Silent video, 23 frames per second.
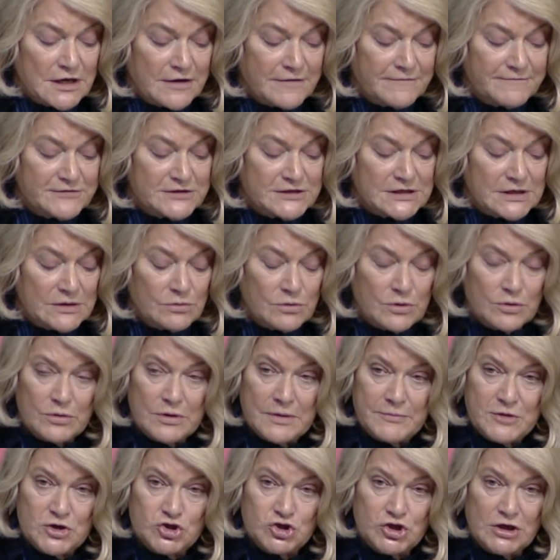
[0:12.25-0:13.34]
of
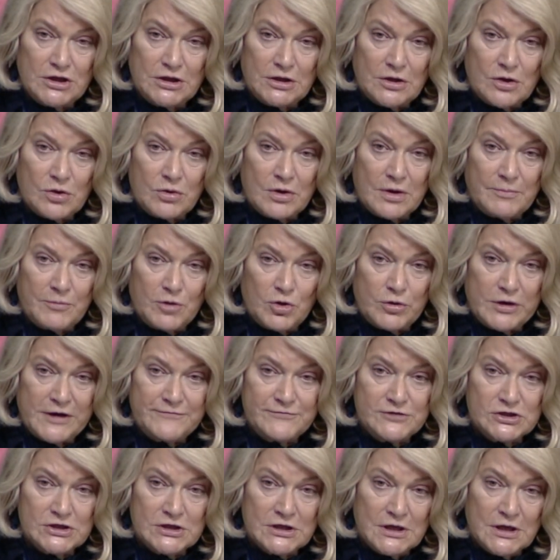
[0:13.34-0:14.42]
zero-emission
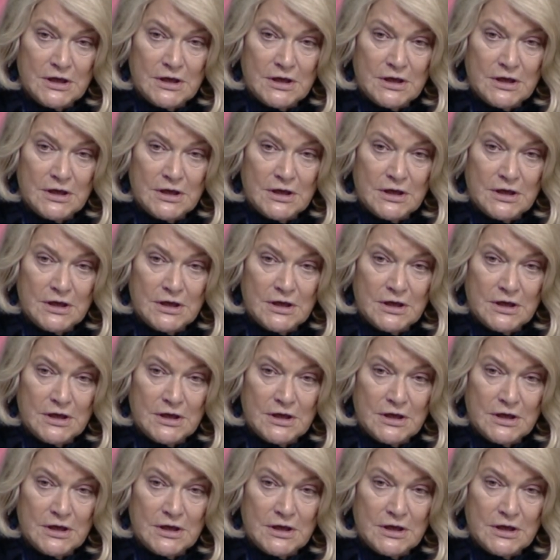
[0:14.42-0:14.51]
locomotives?